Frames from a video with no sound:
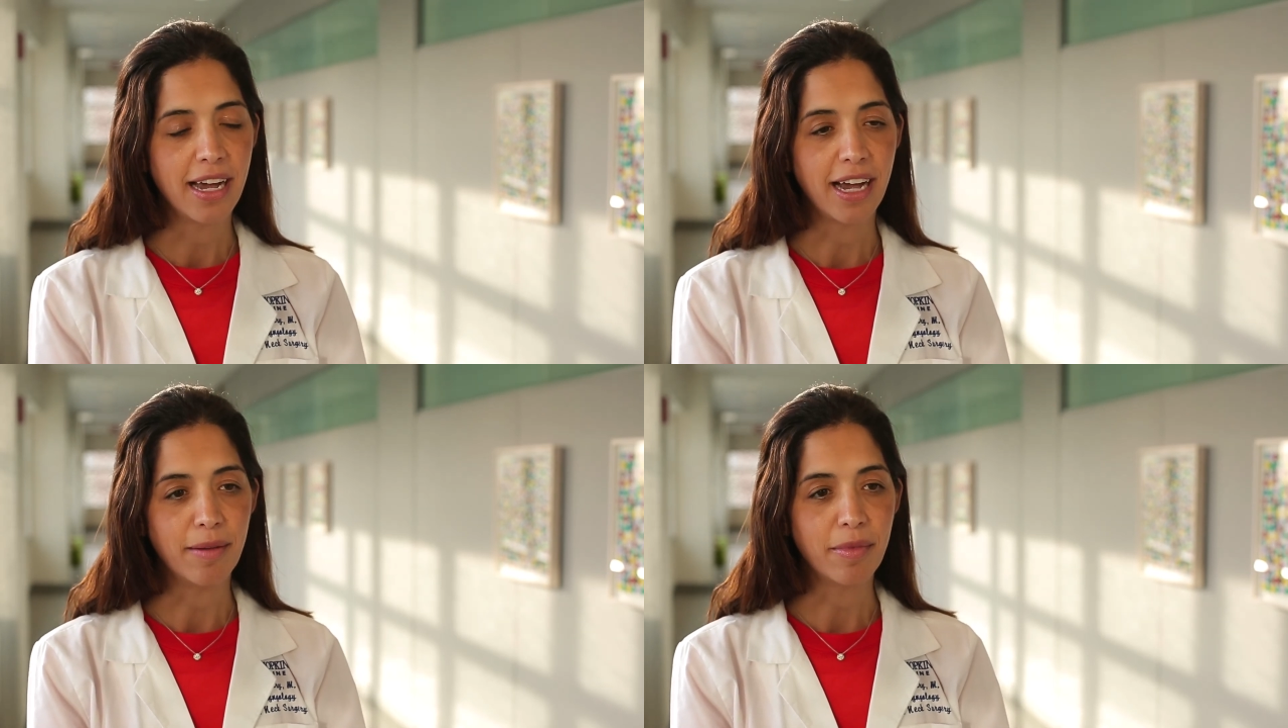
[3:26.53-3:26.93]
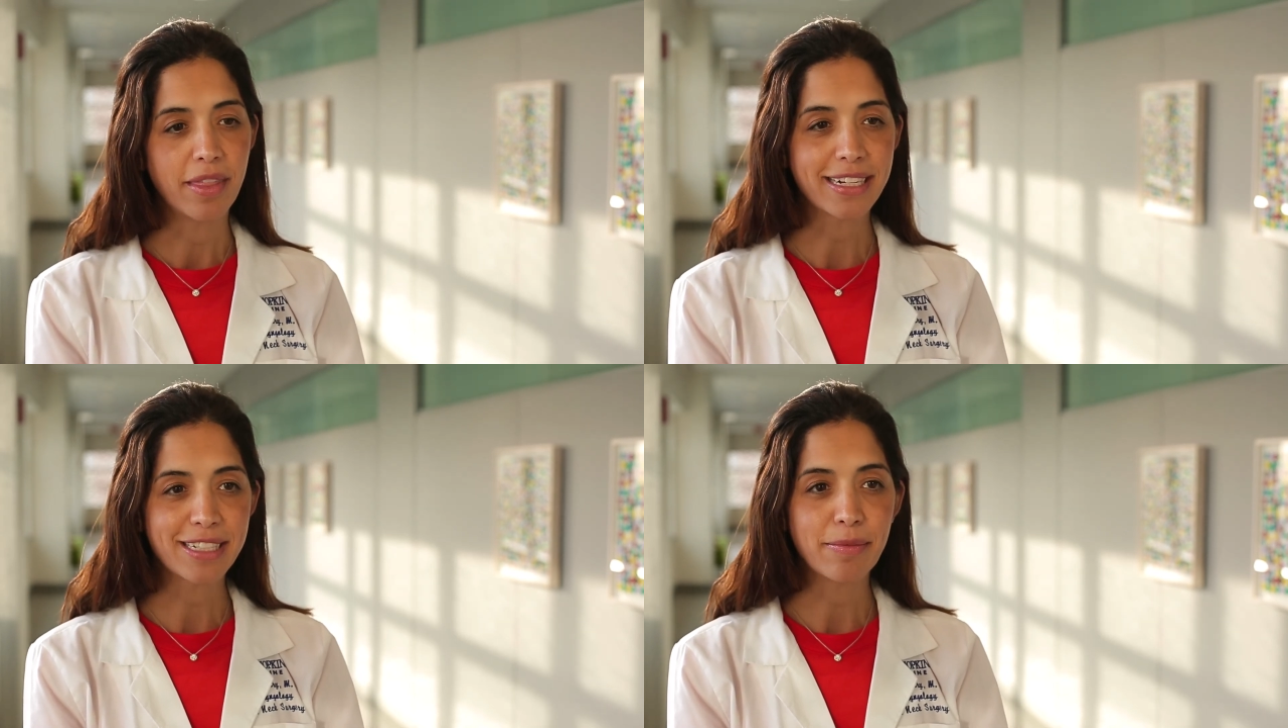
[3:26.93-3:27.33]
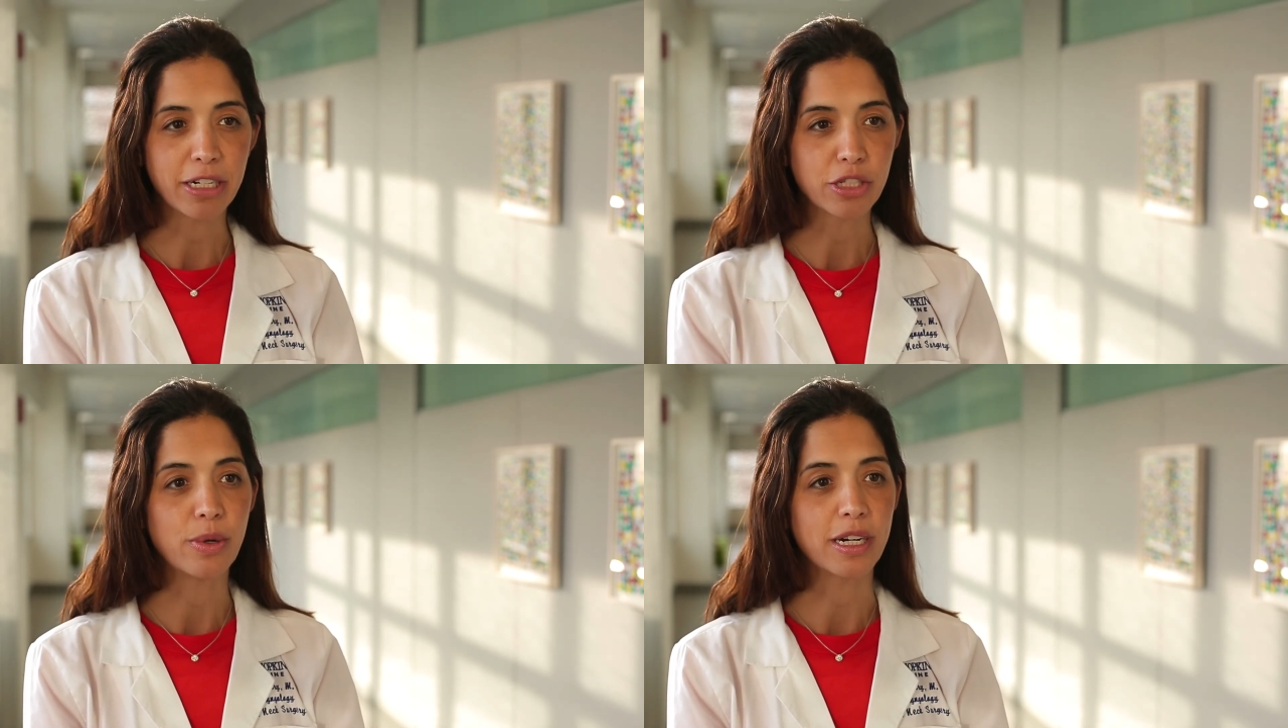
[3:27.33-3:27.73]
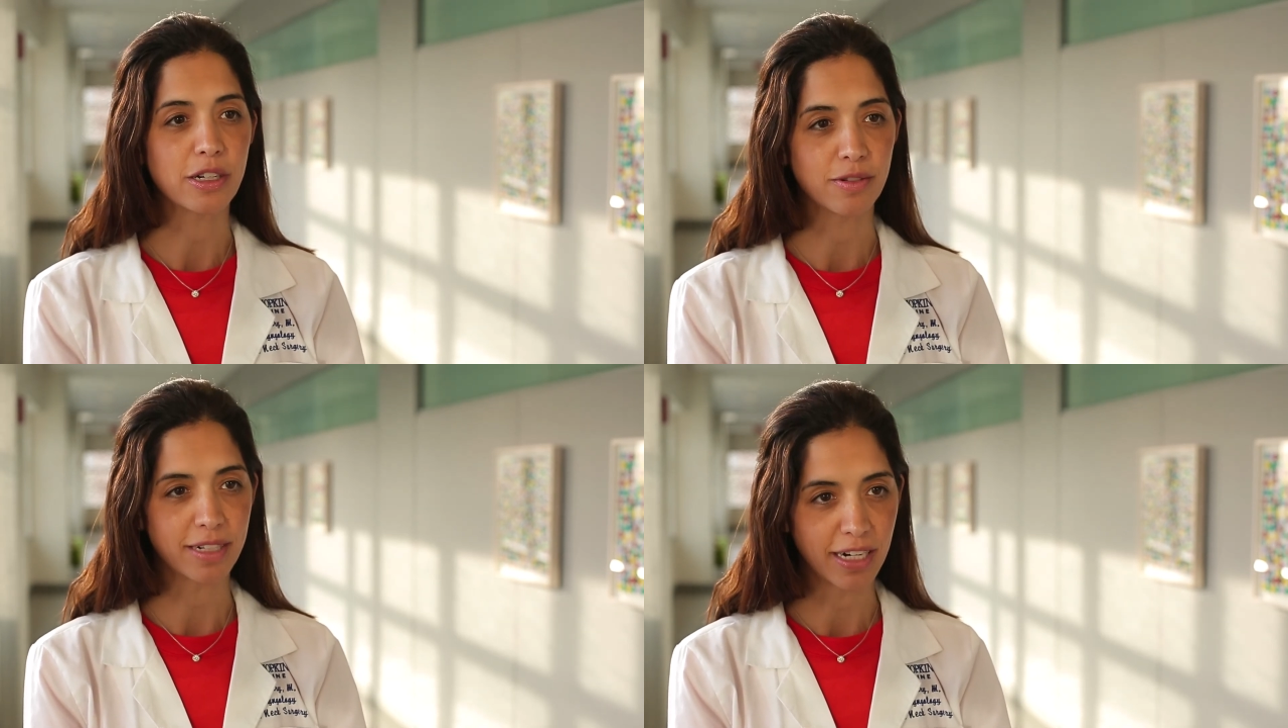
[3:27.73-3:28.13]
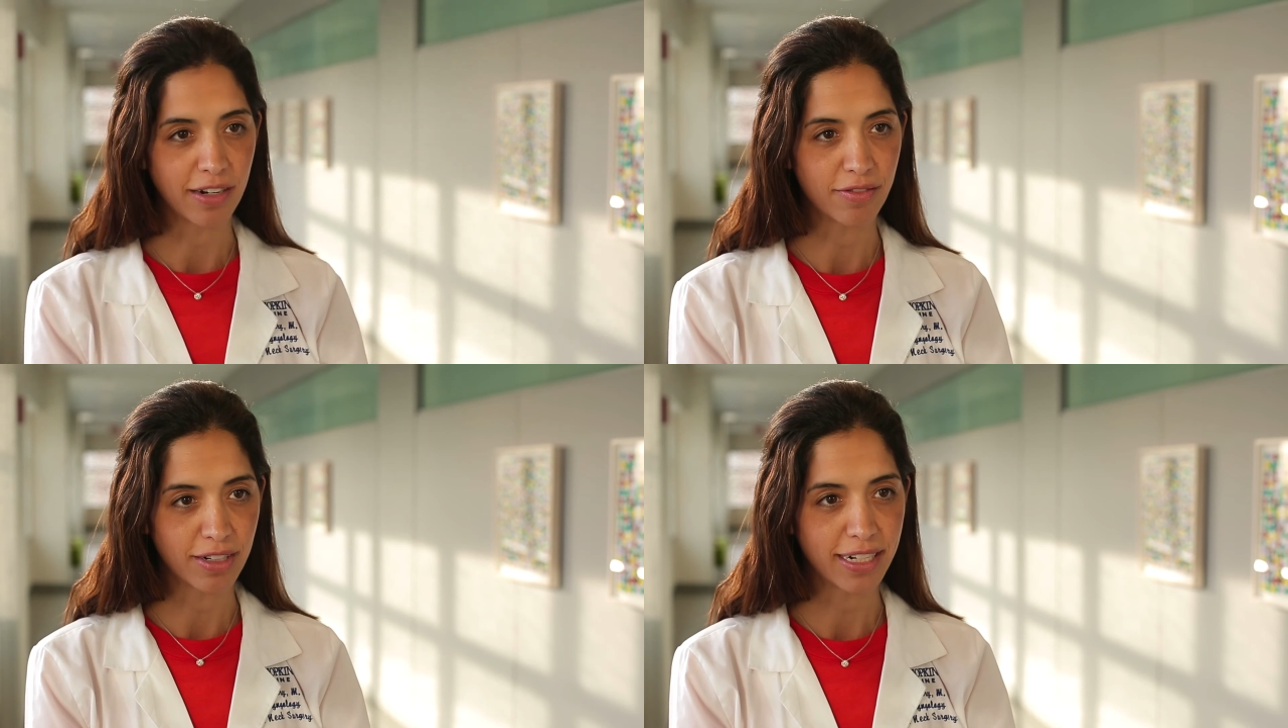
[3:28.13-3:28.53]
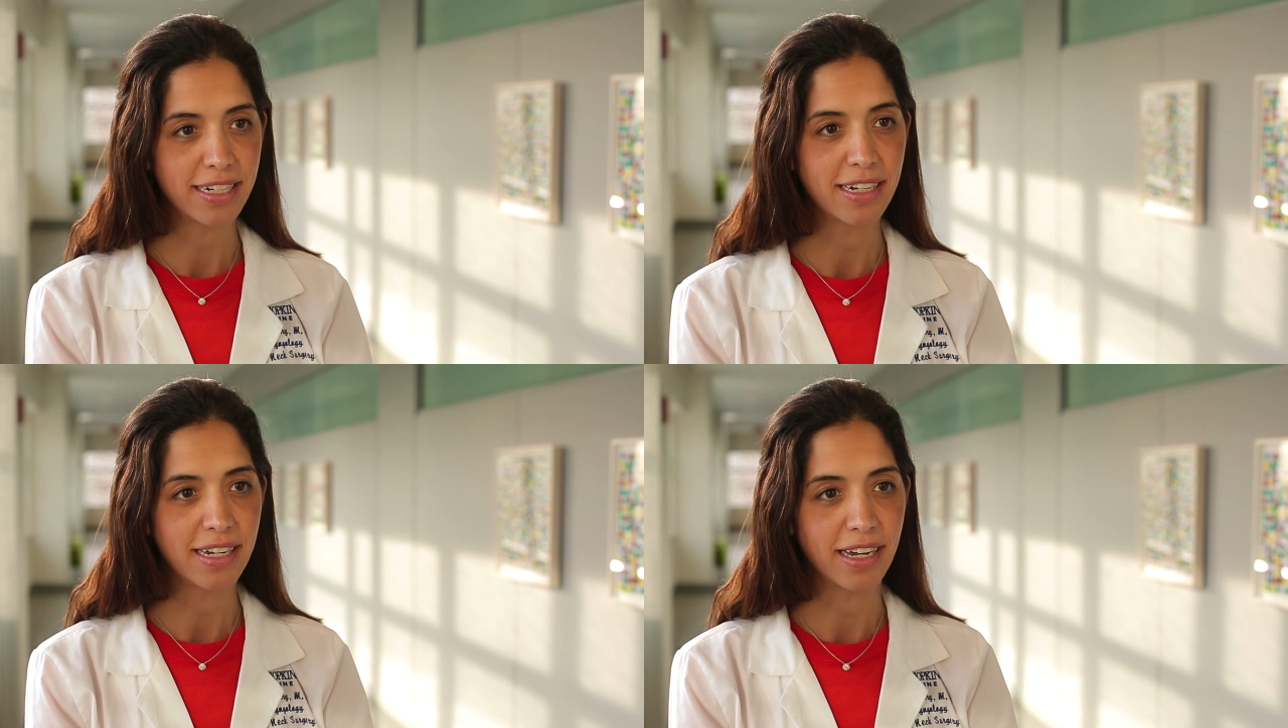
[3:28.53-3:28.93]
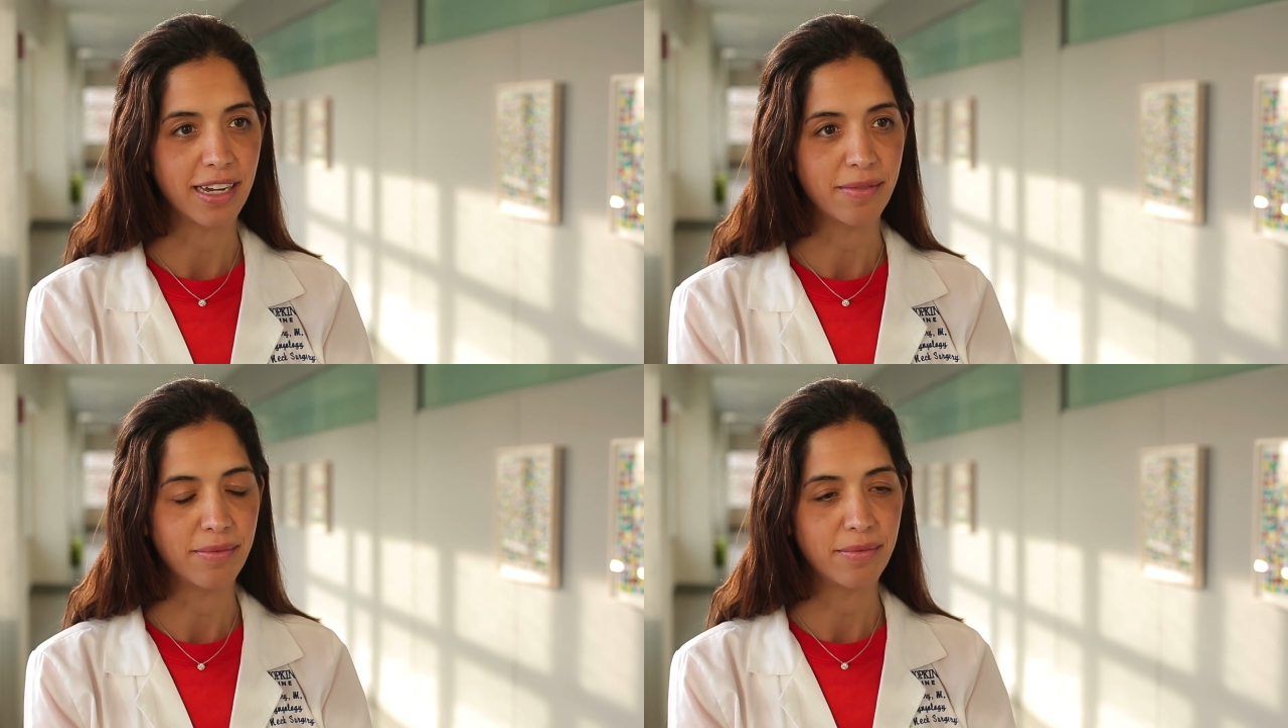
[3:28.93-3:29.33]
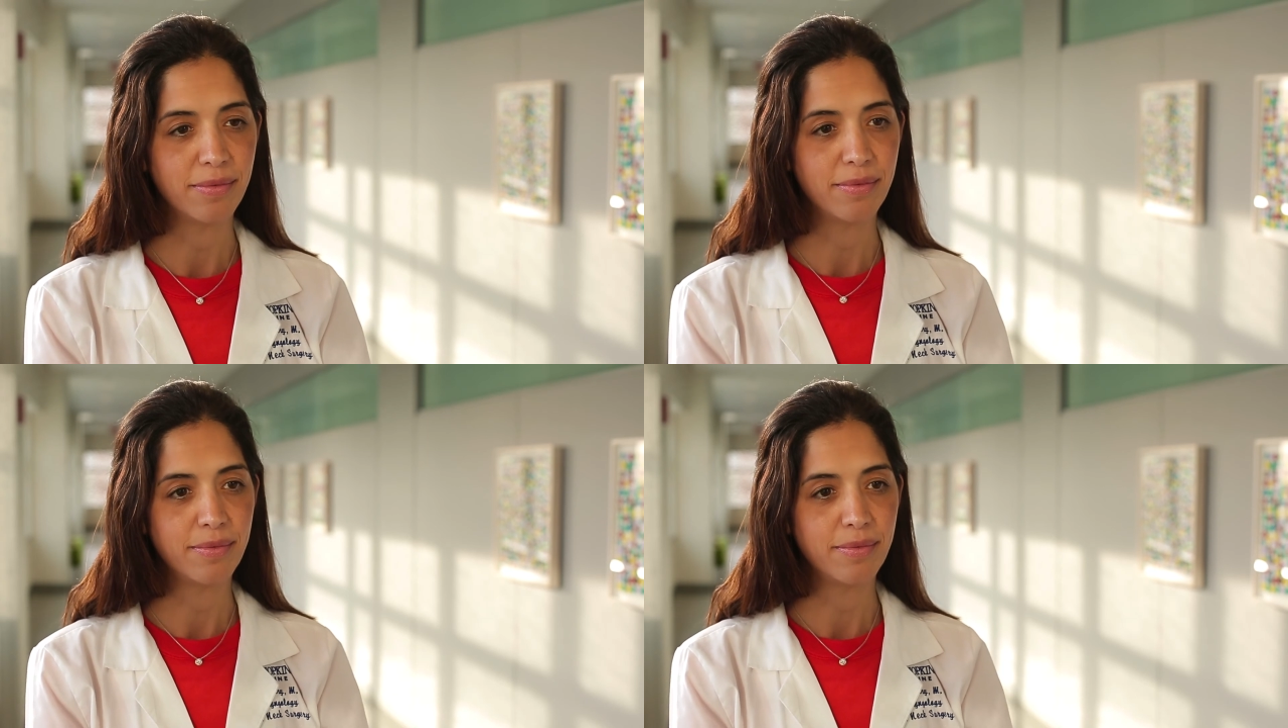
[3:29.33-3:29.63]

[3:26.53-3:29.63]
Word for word: Um, that's a much quicker recovery. Um,